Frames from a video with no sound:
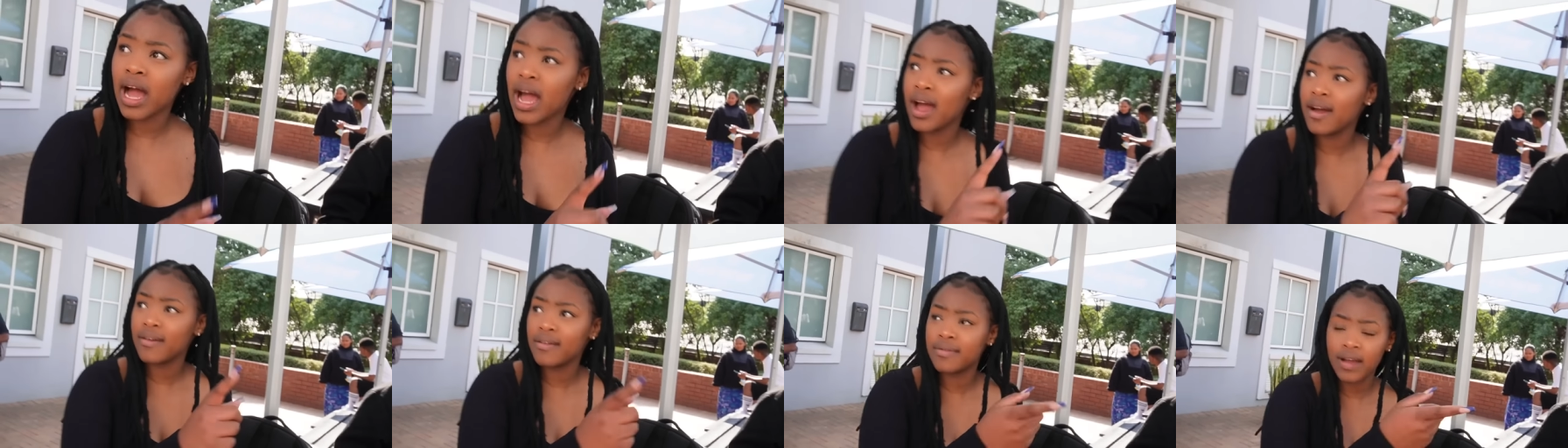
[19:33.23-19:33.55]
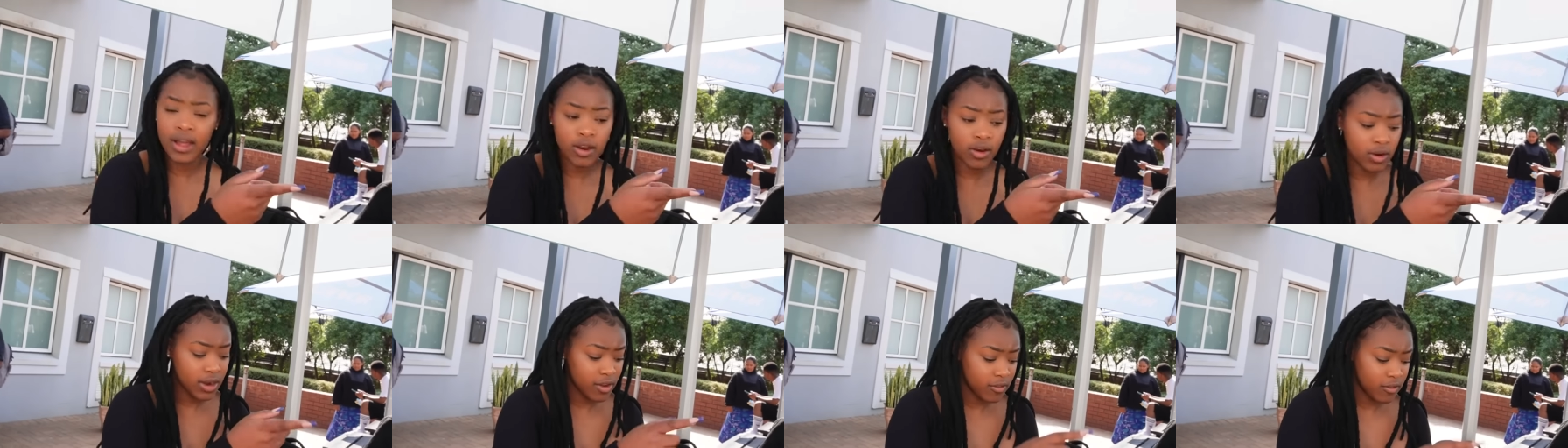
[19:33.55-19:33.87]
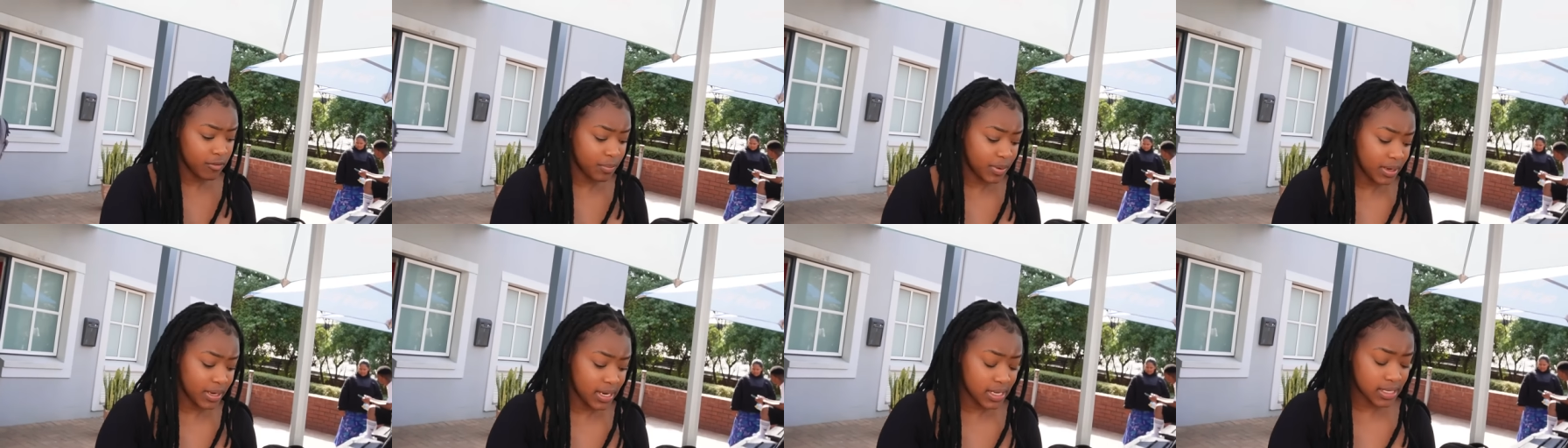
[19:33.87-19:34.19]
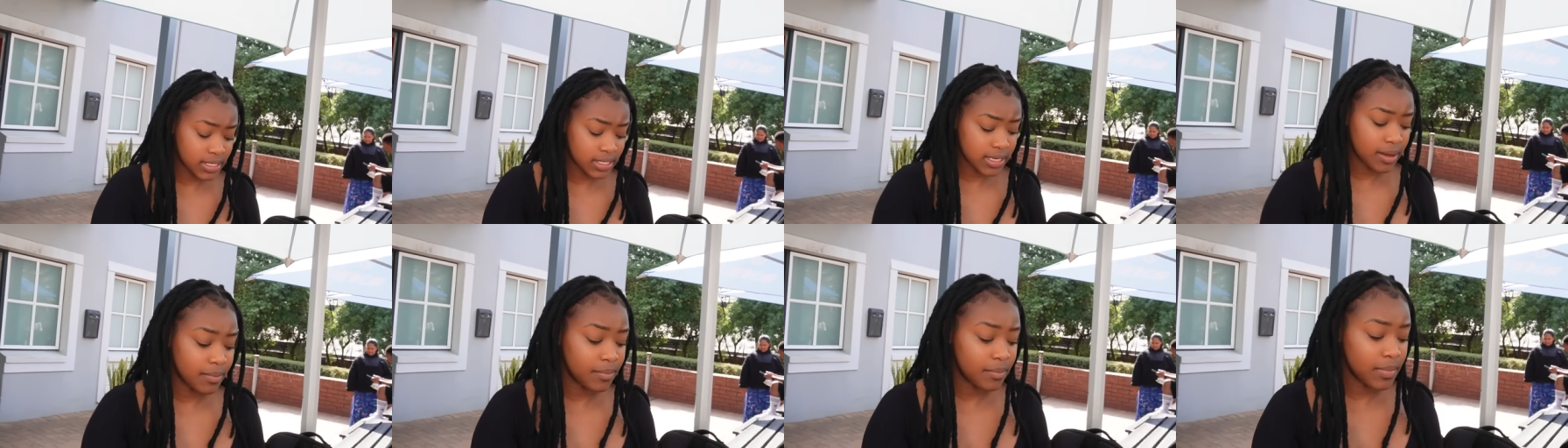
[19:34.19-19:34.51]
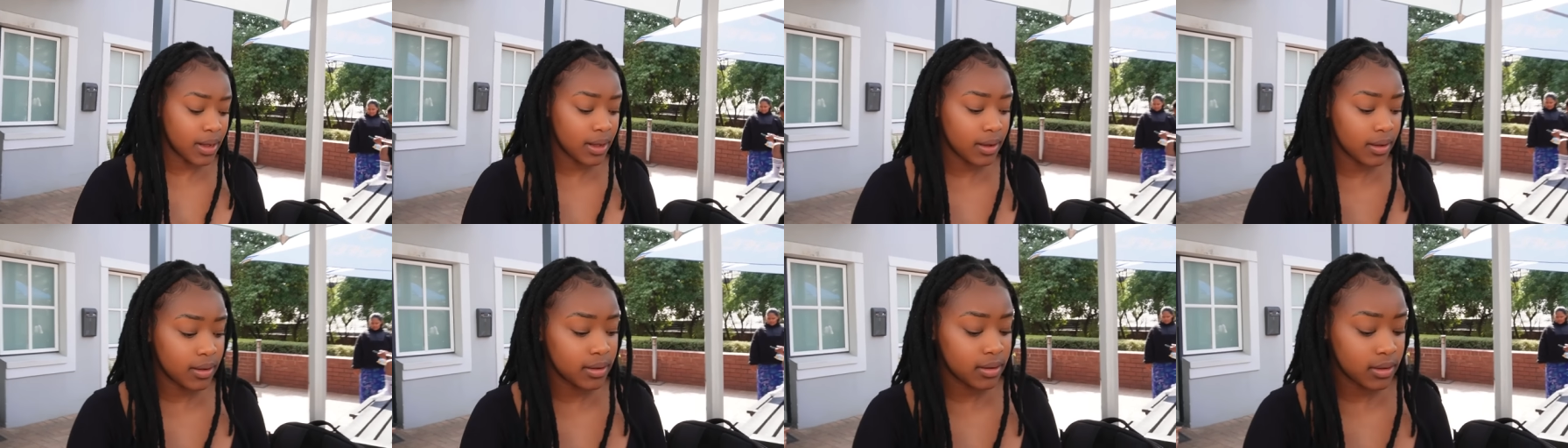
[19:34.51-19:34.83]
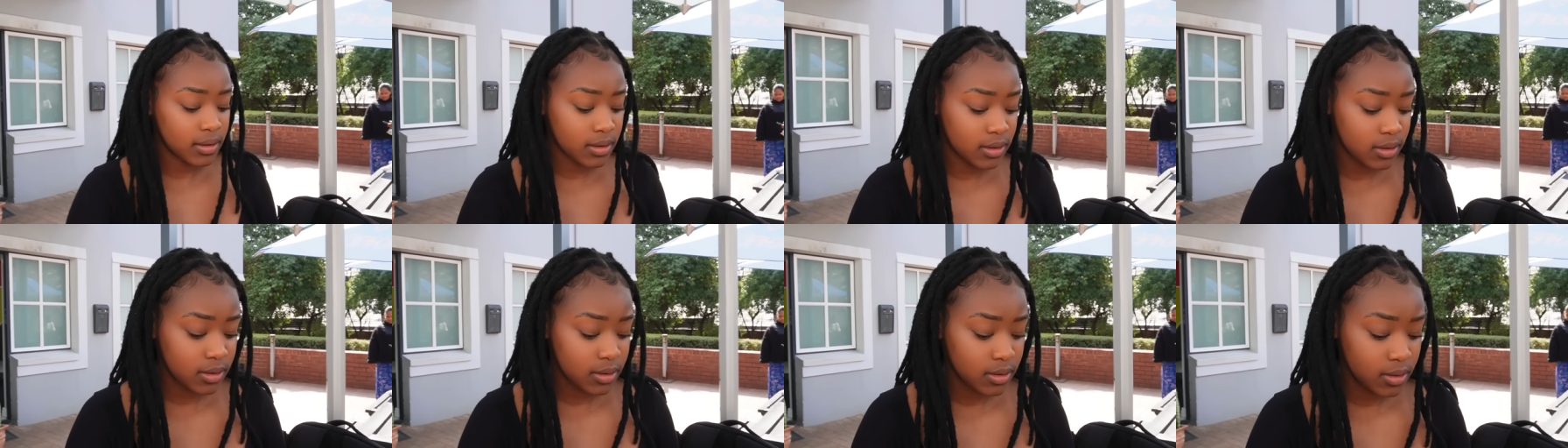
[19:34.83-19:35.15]
I have I don't have Pila's number. I don't
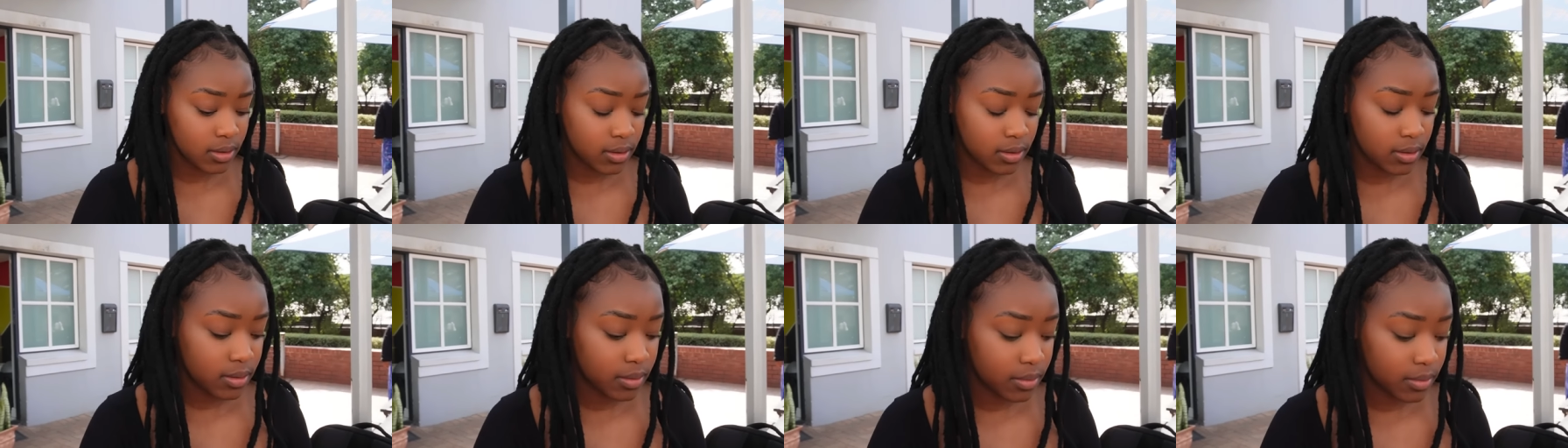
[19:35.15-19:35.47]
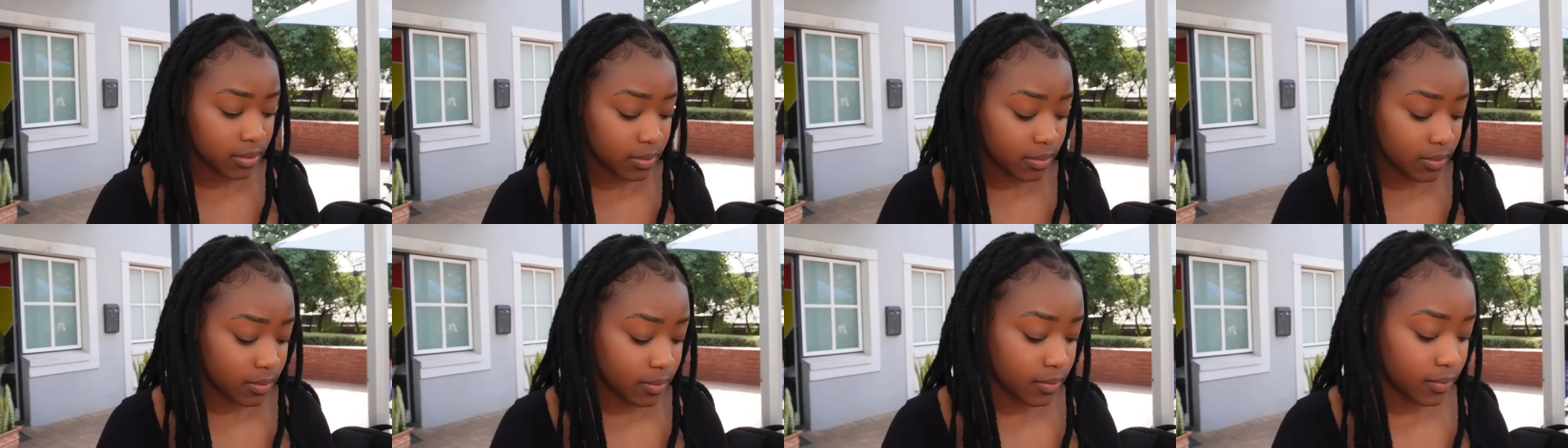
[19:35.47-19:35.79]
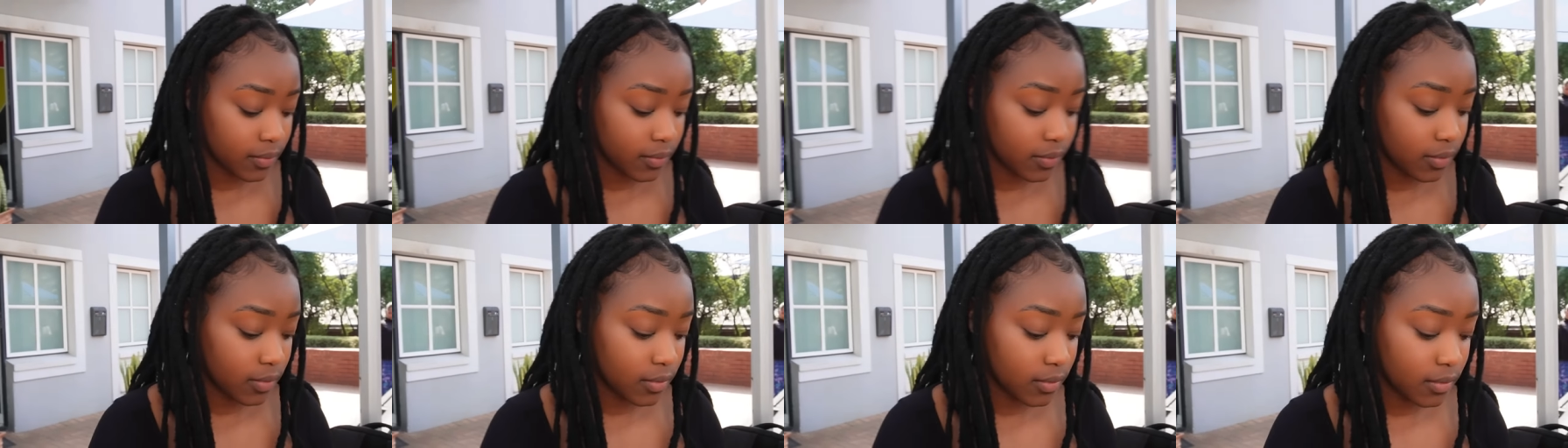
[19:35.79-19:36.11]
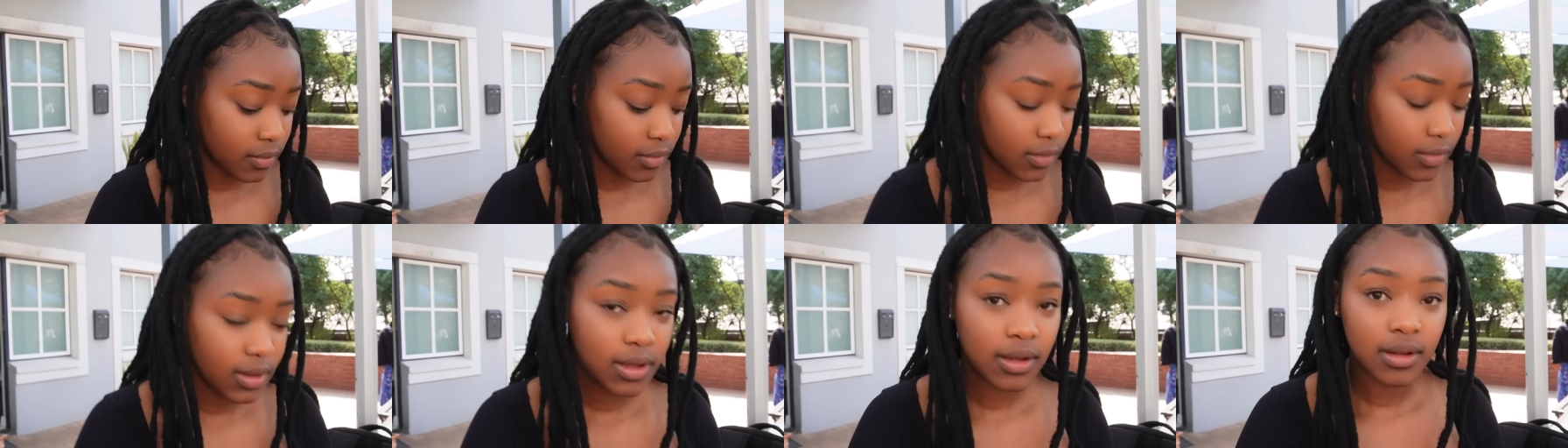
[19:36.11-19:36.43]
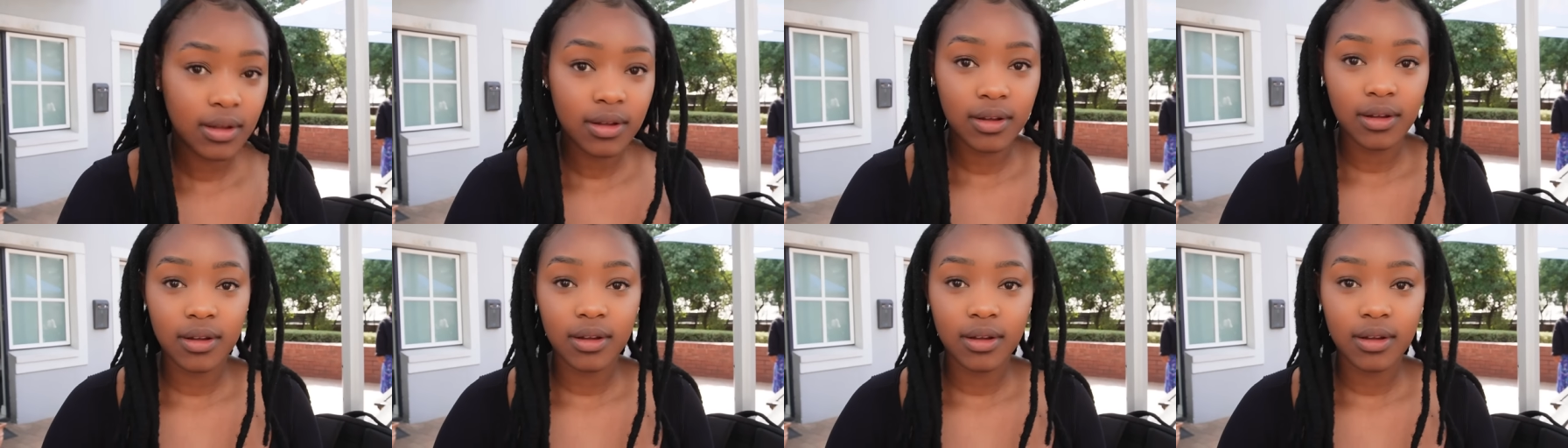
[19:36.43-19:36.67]
have my number.